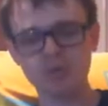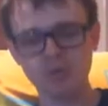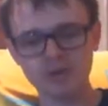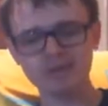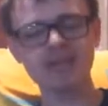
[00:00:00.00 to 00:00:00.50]

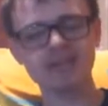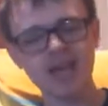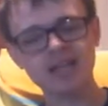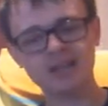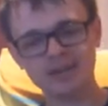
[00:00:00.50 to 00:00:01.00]
what they
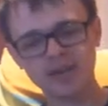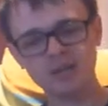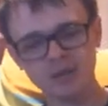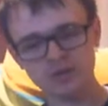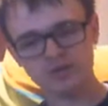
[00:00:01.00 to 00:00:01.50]
can and
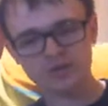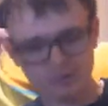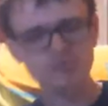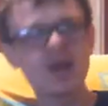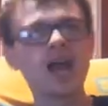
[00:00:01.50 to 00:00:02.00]
cannot
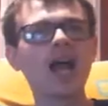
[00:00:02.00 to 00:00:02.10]
do.